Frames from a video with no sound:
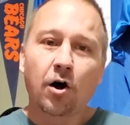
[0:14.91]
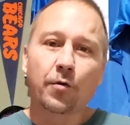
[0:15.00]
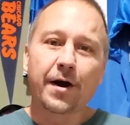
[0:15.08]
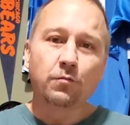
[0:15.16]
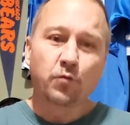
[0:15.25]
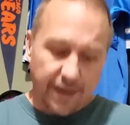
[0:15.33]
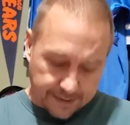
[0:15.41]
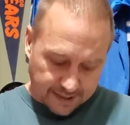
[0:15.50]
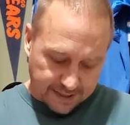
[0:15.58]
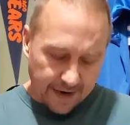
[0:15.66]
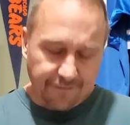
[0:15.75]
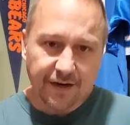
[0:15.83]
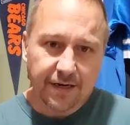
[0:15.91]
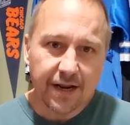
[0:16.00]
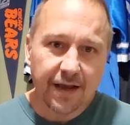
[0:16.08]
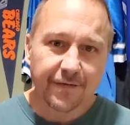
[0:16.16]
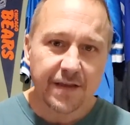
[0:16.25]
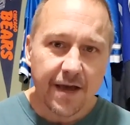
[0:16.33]
All right, week 7
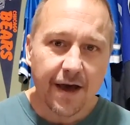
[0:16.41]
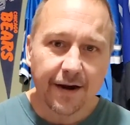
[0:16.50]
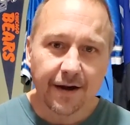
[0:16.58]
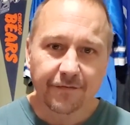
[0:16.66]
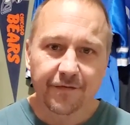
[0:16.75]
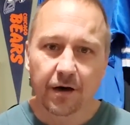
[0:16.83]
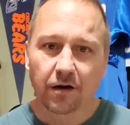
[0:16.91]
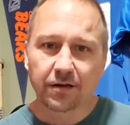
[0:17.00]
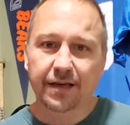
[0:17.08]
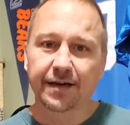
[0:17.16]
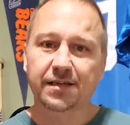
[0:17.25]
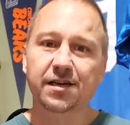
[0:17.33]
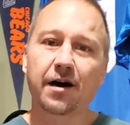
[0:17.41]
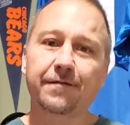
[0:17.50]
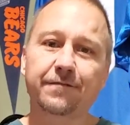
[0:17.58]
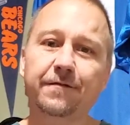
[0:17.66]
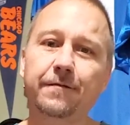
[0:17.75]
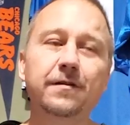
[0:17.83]
in the NFL kicks
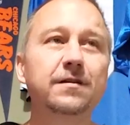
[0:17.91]
off